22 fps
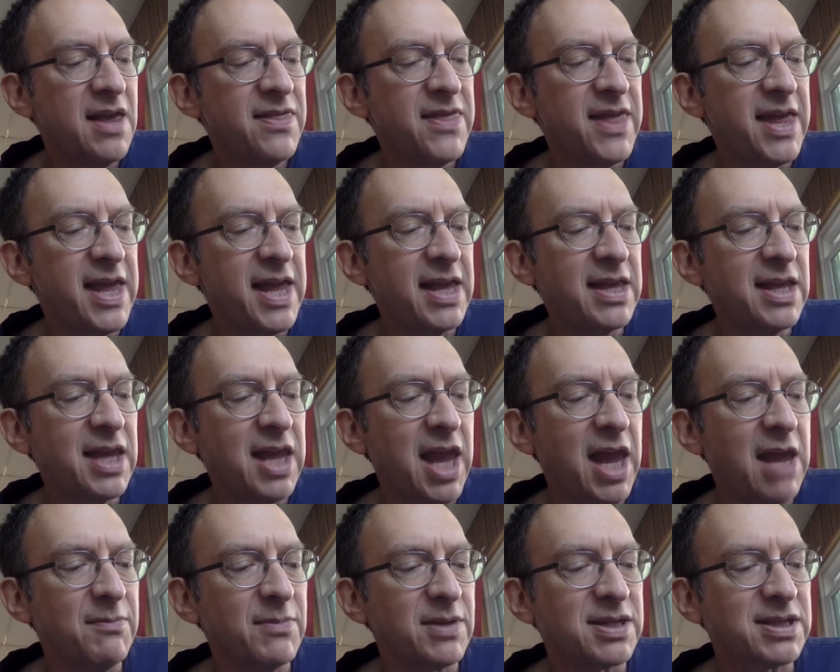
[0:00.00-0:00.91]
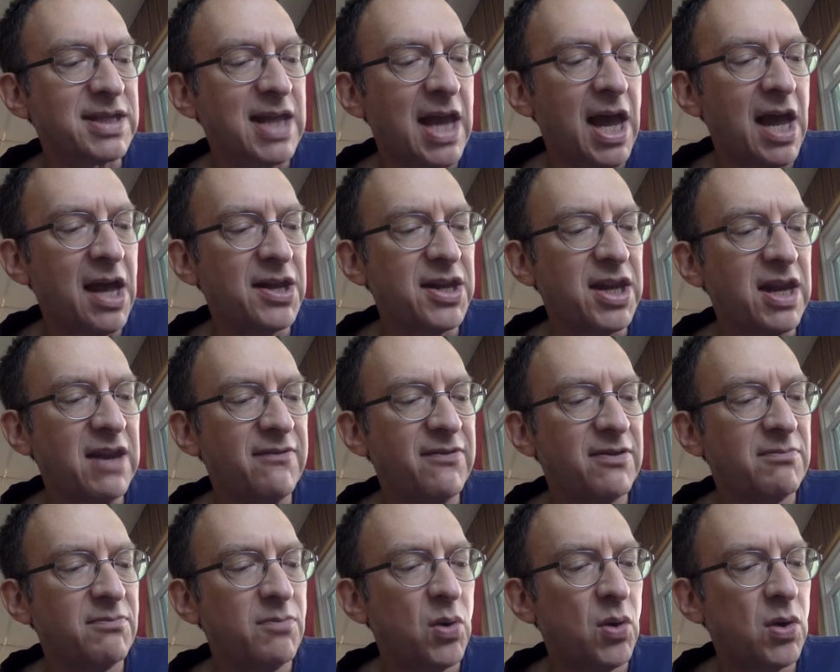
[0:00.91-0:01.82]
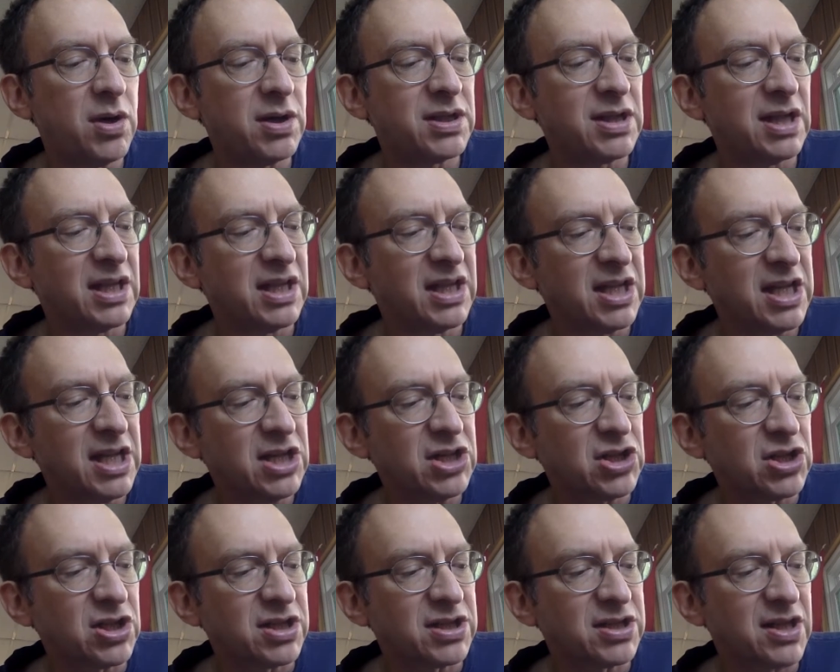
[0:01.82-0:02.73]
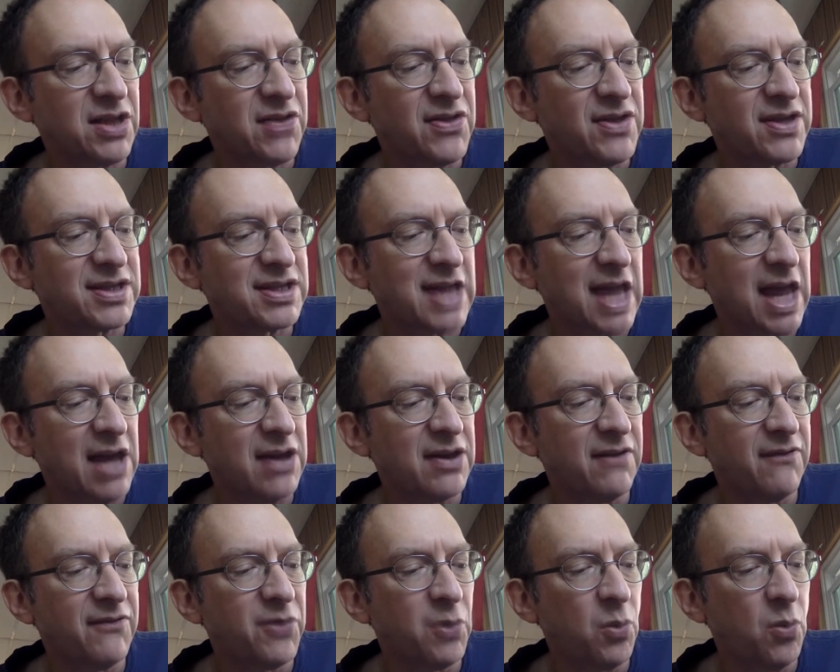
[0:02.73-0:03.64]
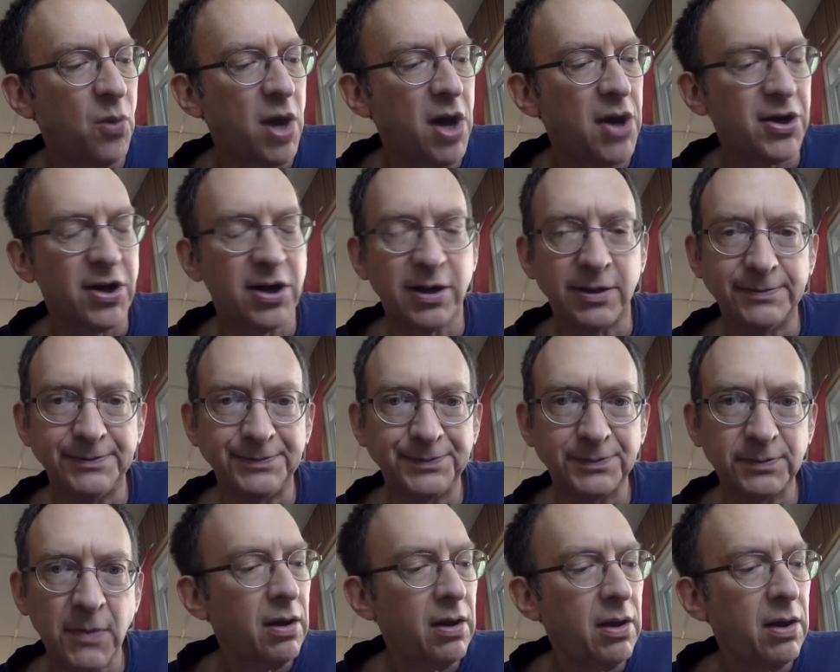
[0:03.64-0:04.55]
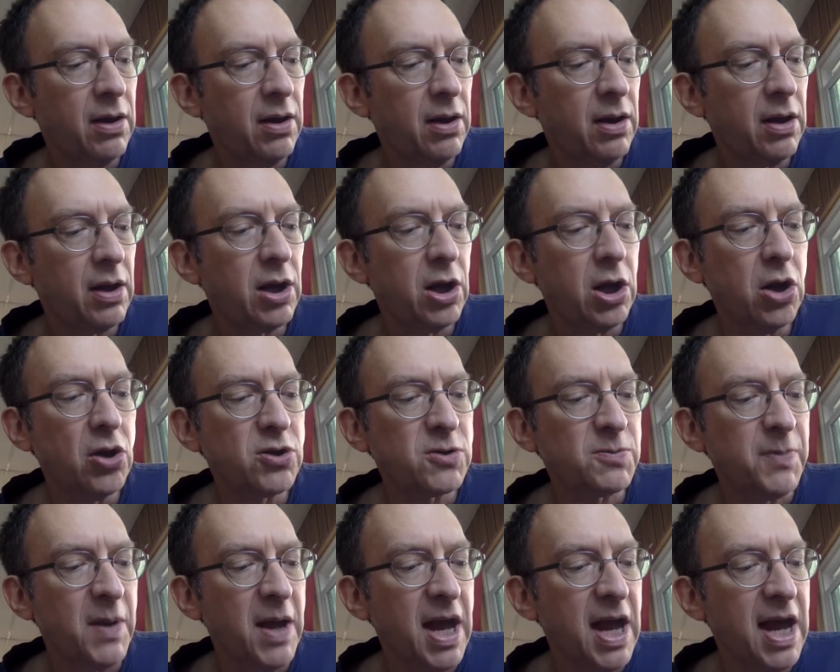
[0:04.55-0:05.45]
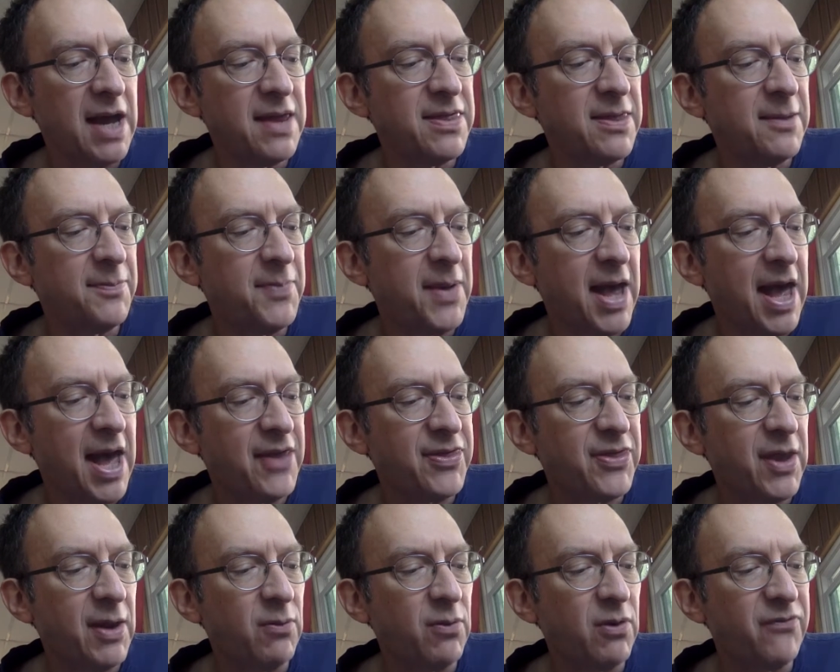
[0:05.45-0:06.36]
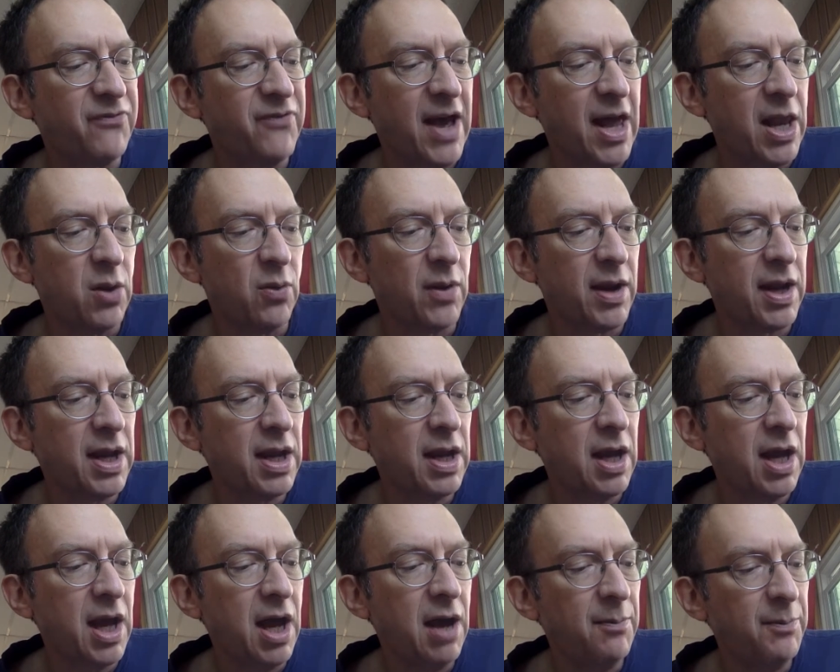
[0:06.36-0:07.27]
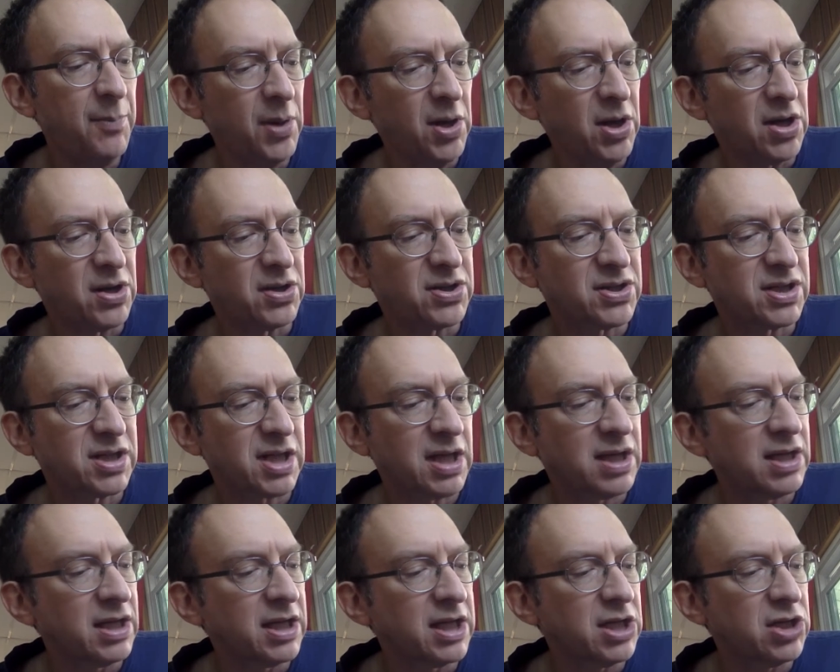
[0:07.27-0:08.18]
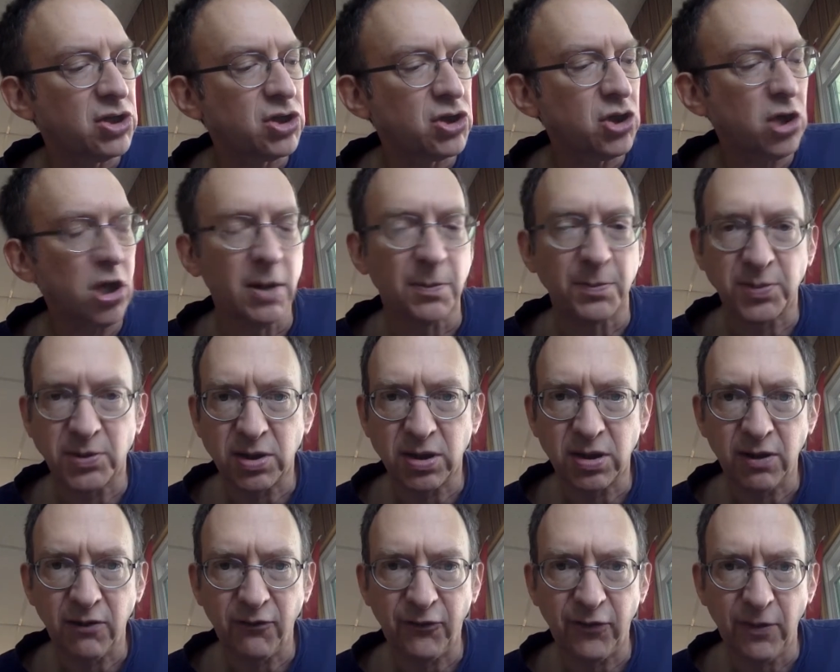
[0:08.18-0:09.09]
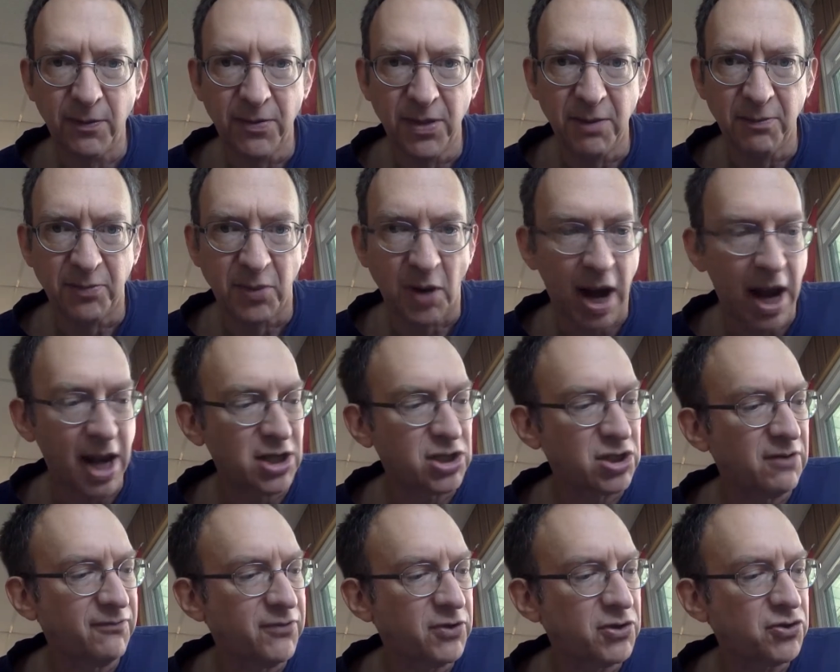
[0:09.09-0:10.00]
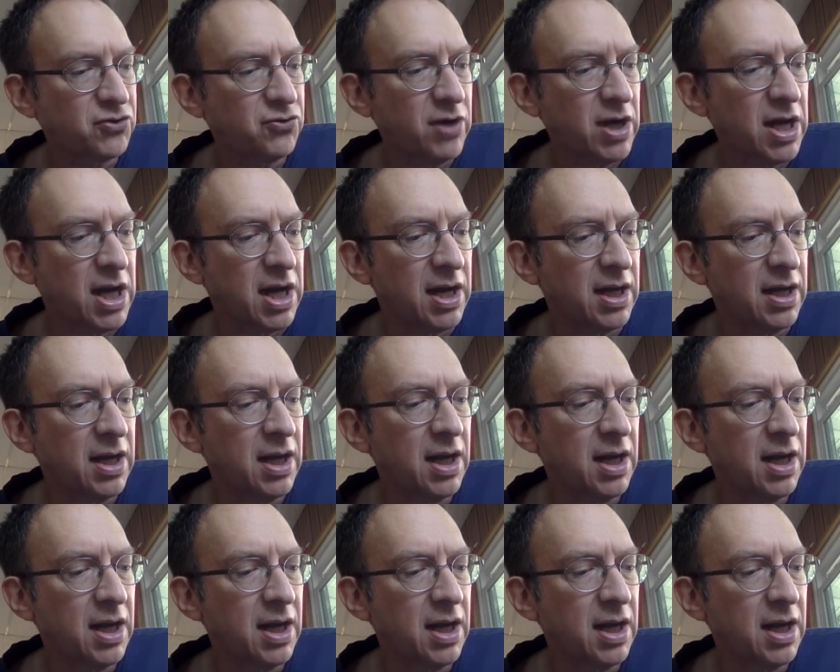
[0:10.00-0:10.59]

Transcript: Then came a sound even more delicious than the sound of the water. Close behind the path they were following, a bird suddenly chirped from the branch of a tree.